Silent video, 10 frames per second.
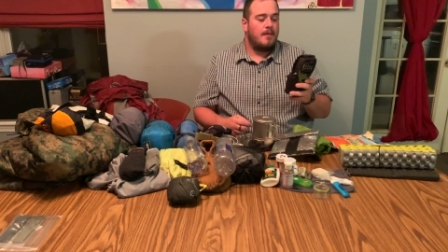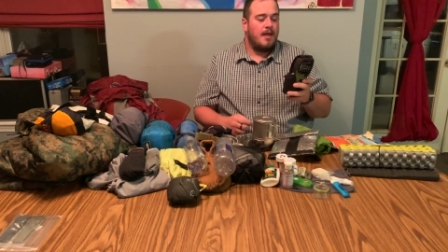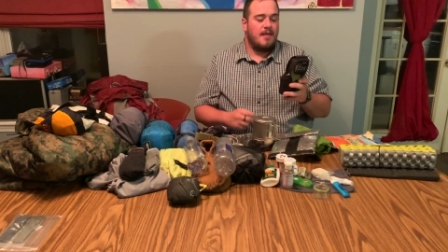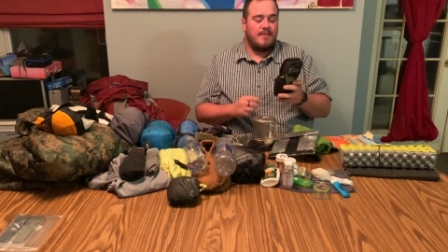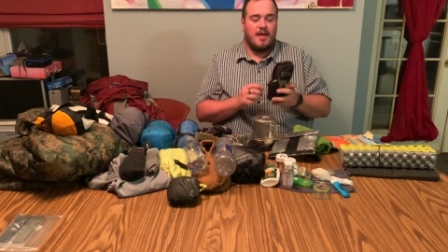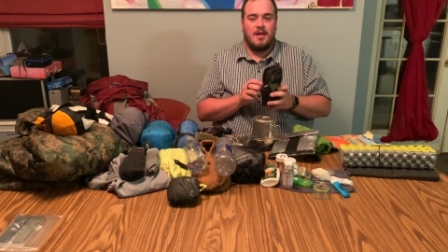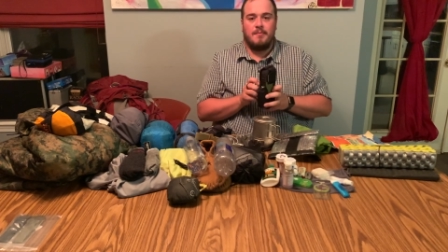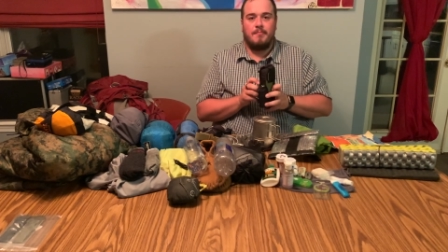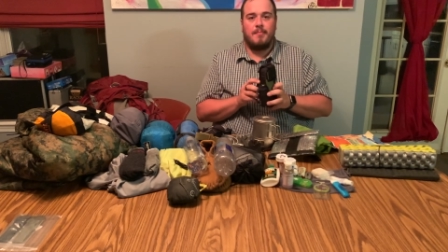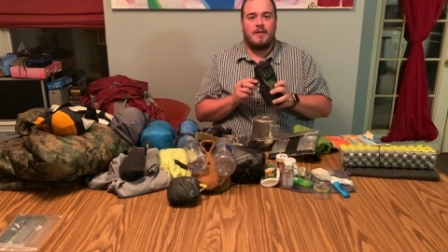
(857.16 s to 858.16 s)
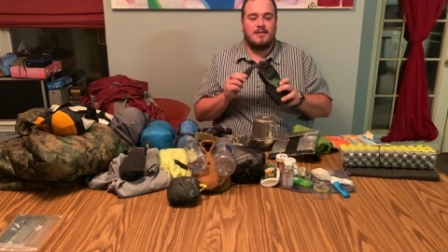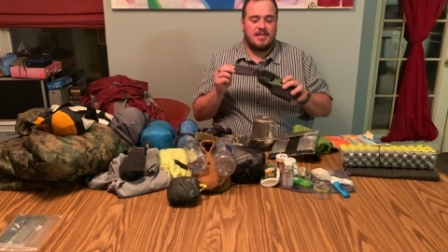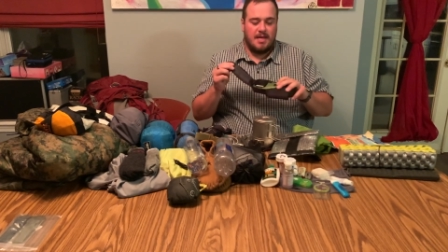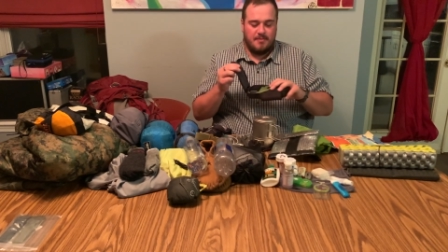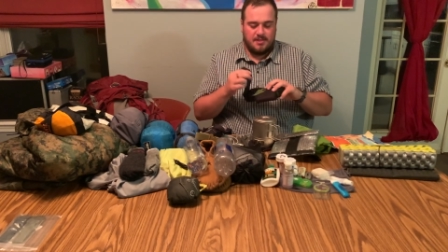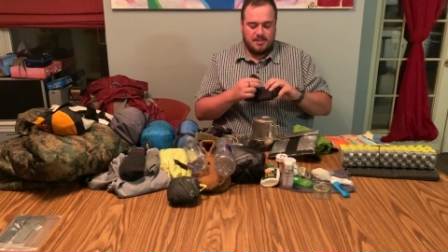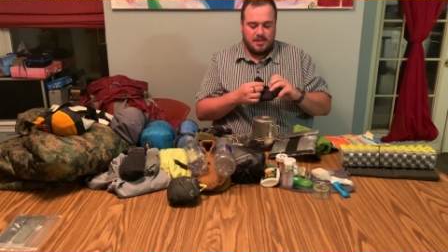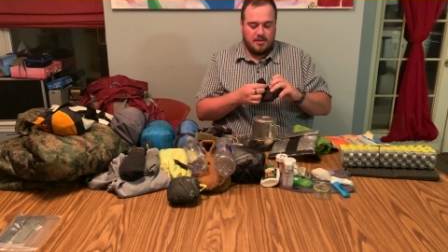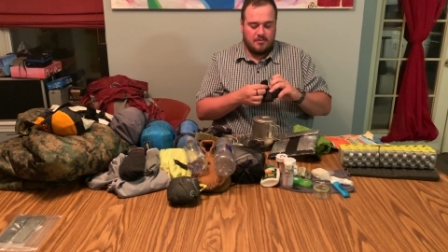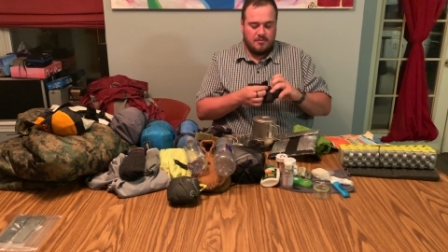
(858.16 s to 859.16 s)
then by the time it's,
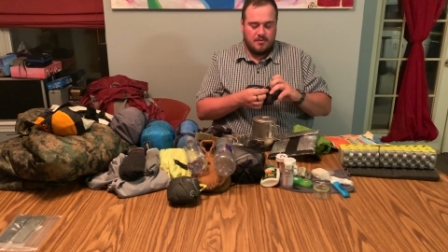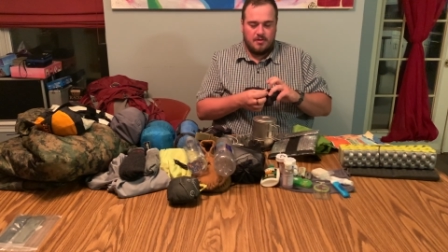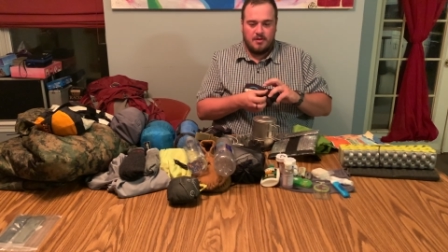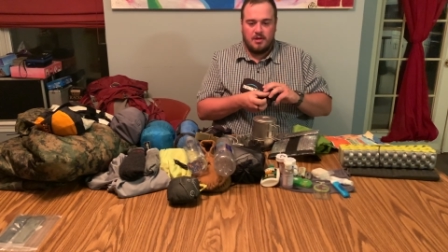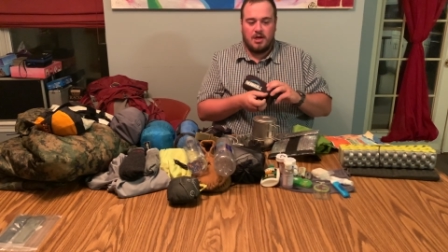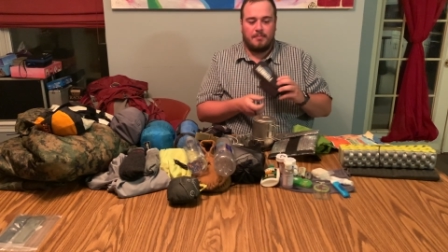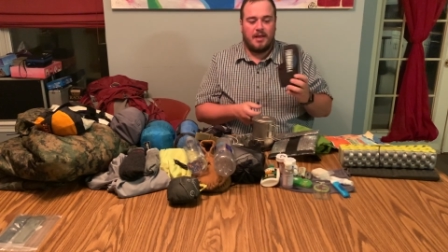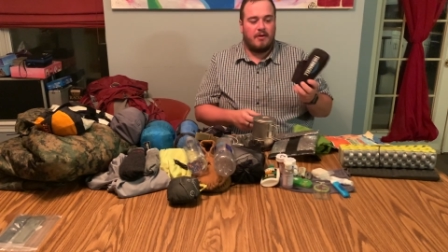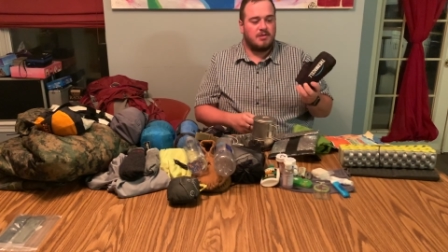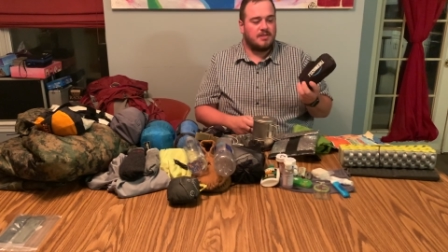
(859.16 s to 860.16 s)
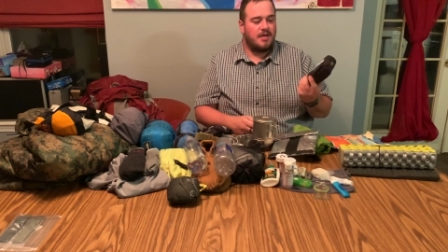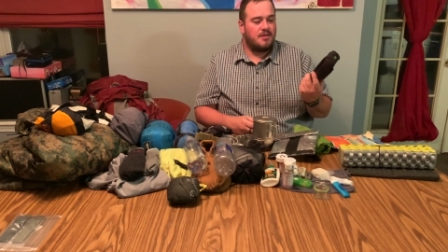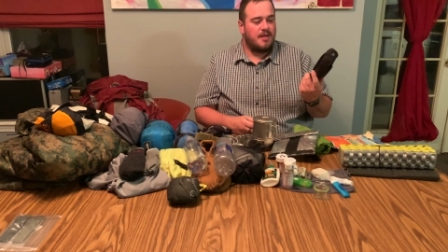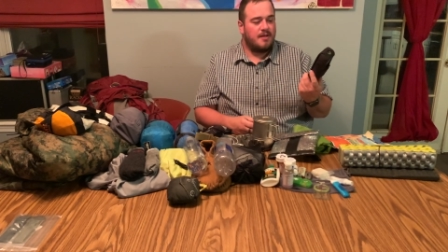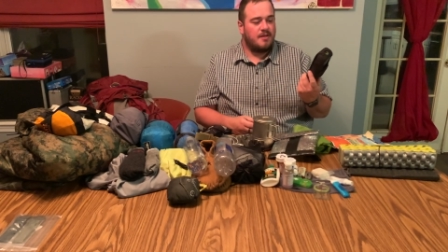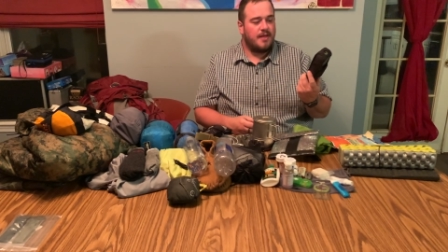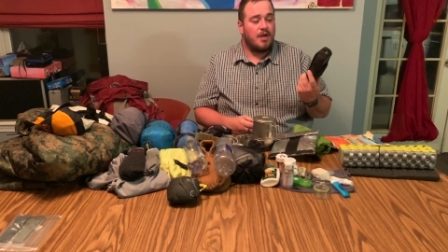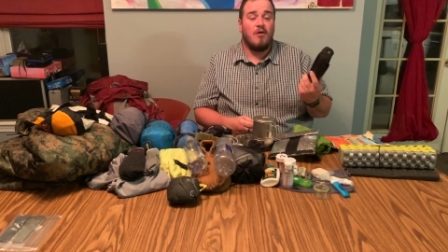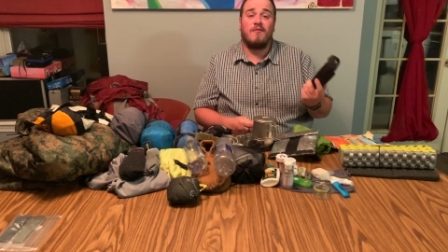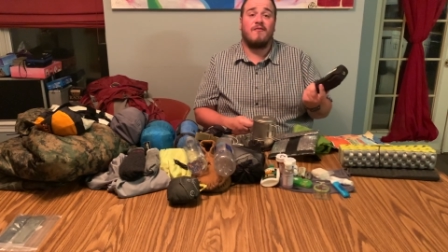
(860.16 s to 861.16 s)
a couple hours later, they
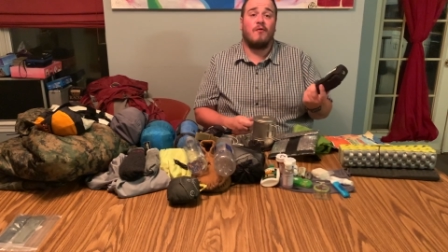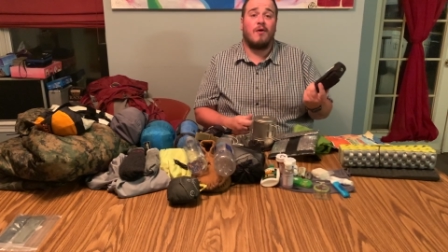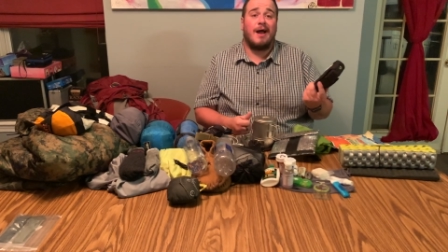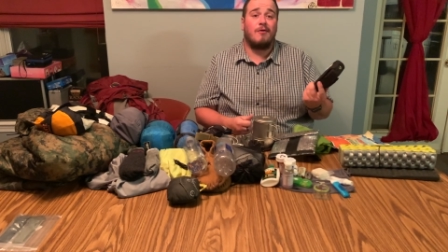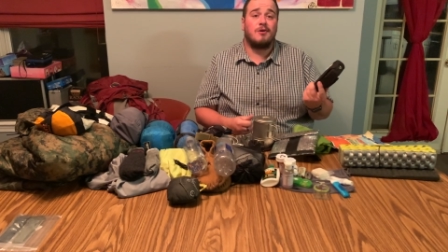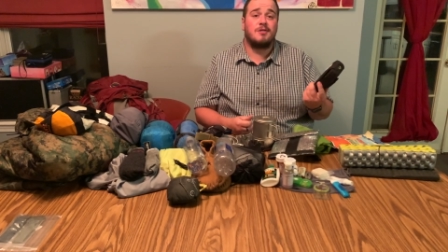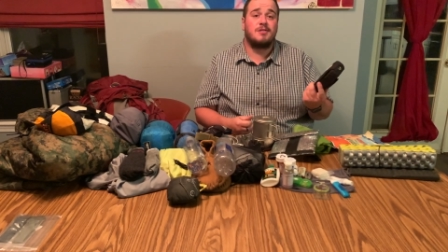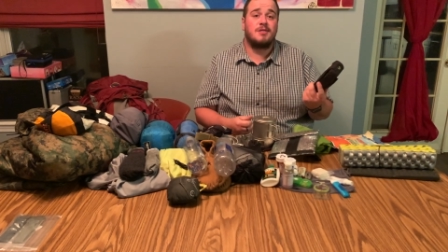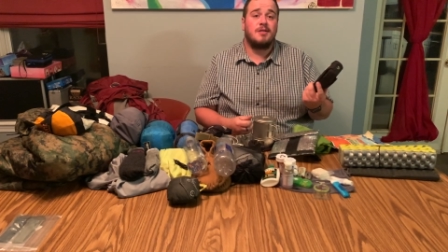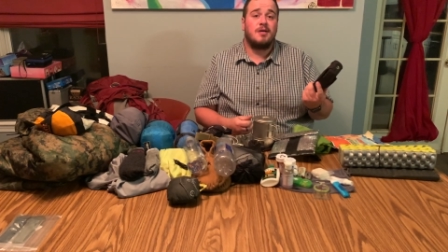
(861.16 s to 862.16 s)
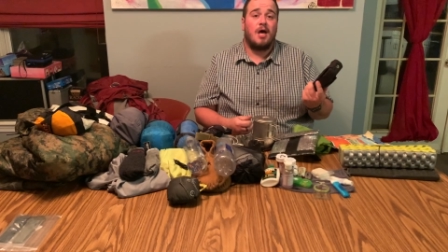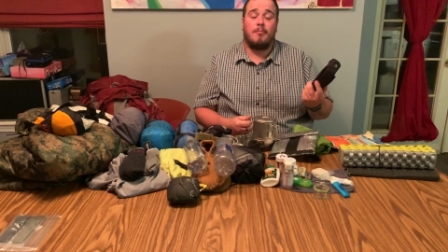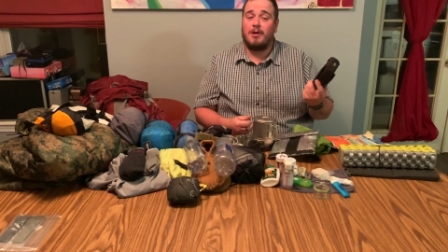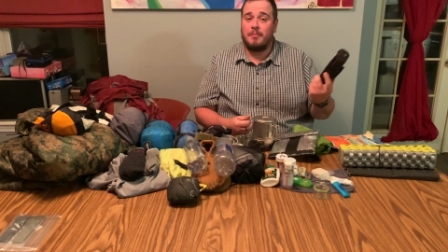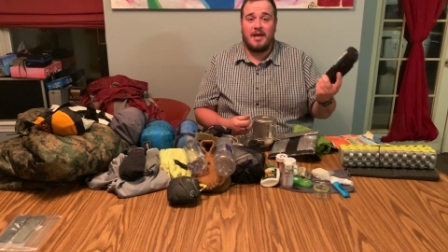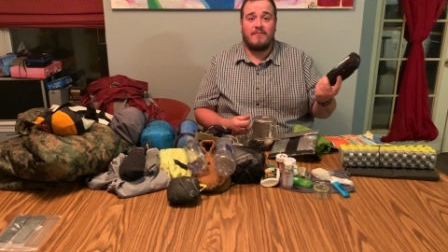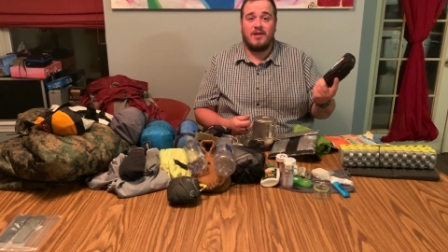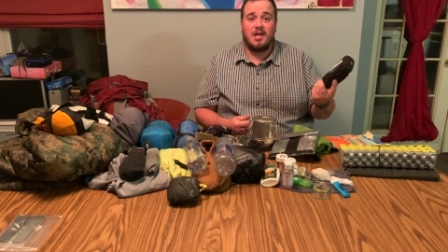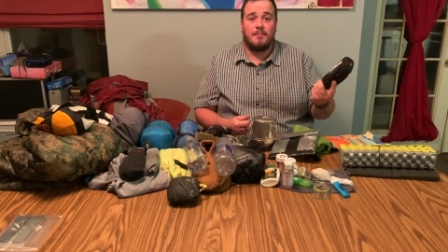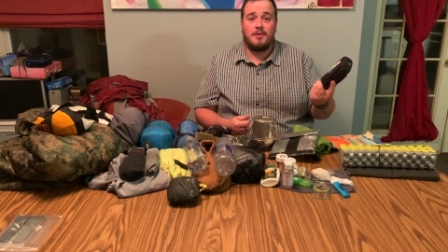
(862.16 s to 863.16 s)
go for 4 hours. I'll probably have to
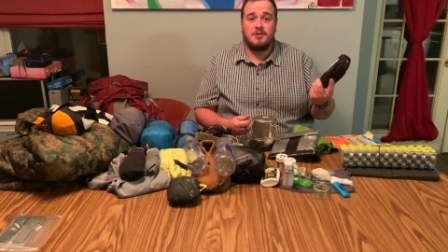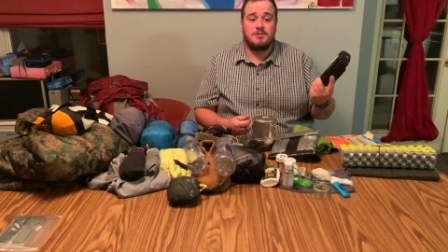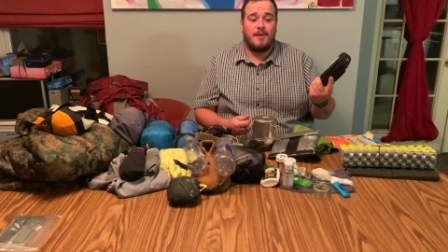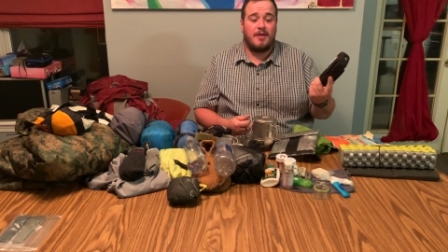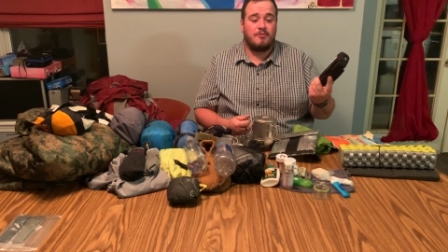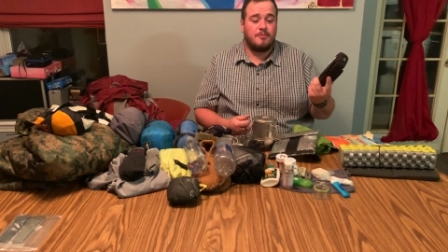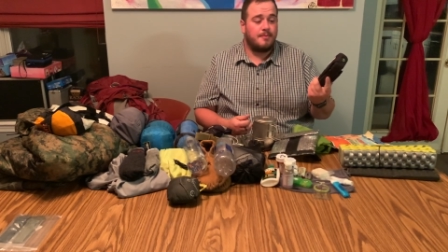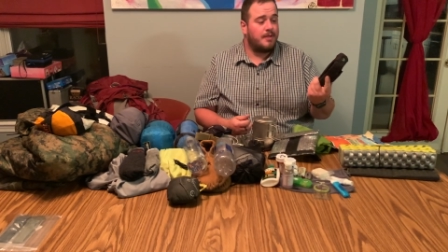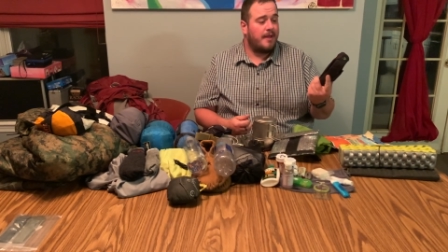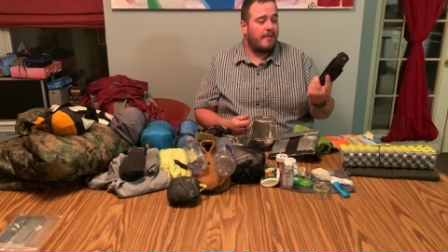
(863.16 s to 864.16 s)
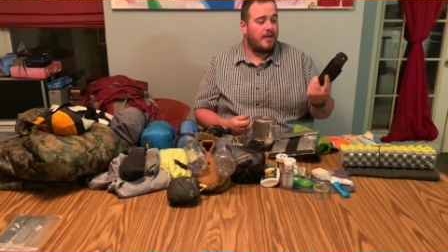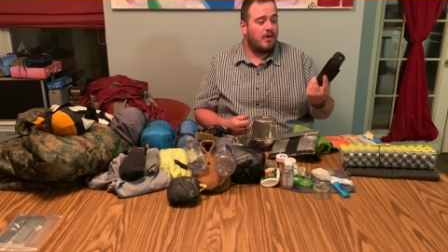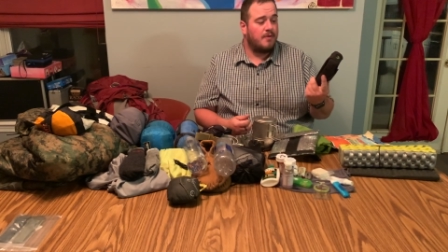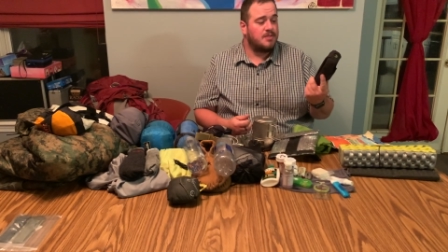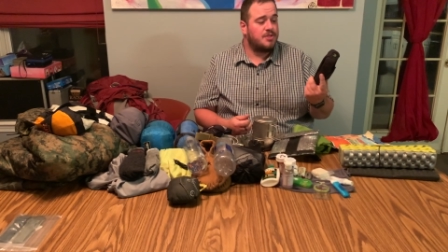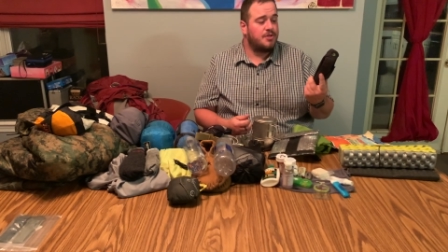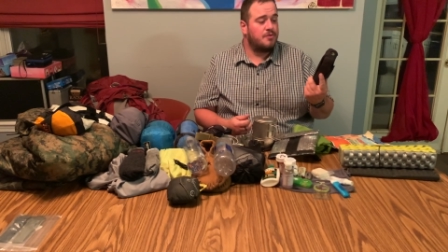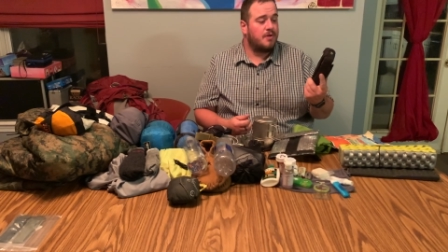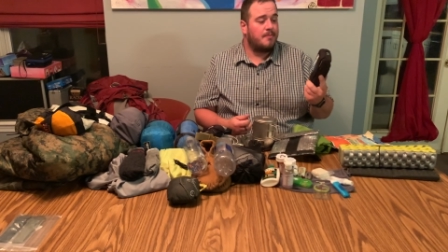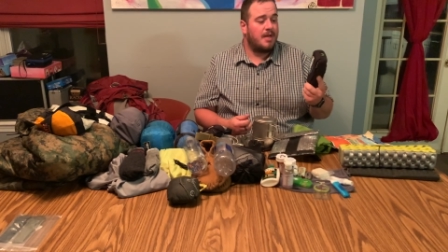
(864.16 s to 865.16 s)
get up and use the bathroom in the middle of the night like I always do
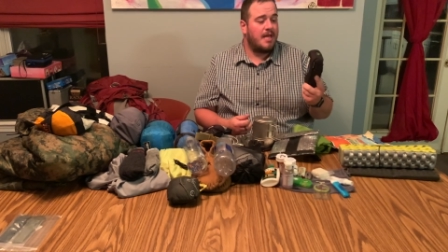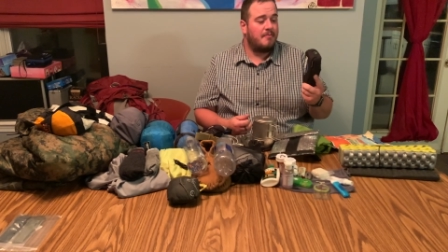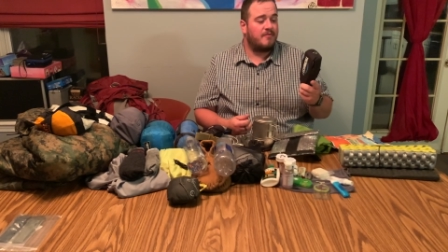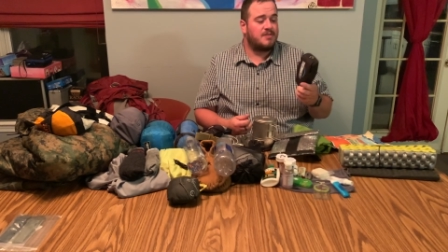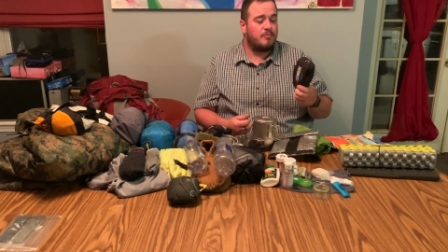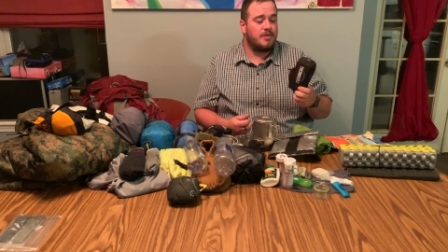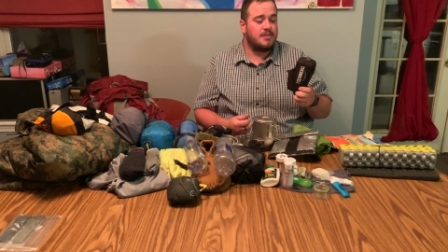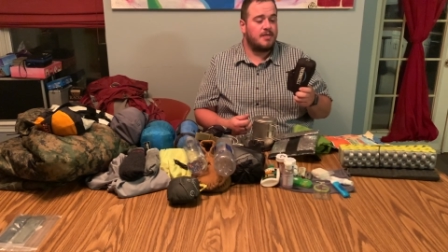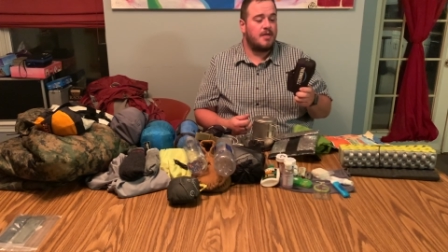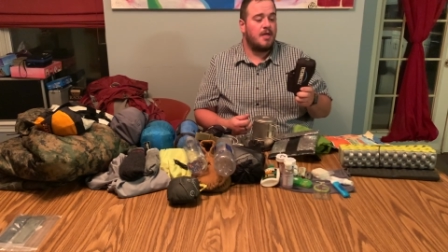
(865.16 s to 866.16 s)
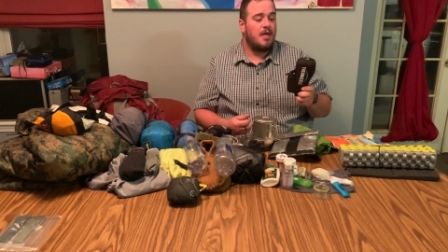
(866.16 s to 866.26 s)
when I'm in a hammock for some reason.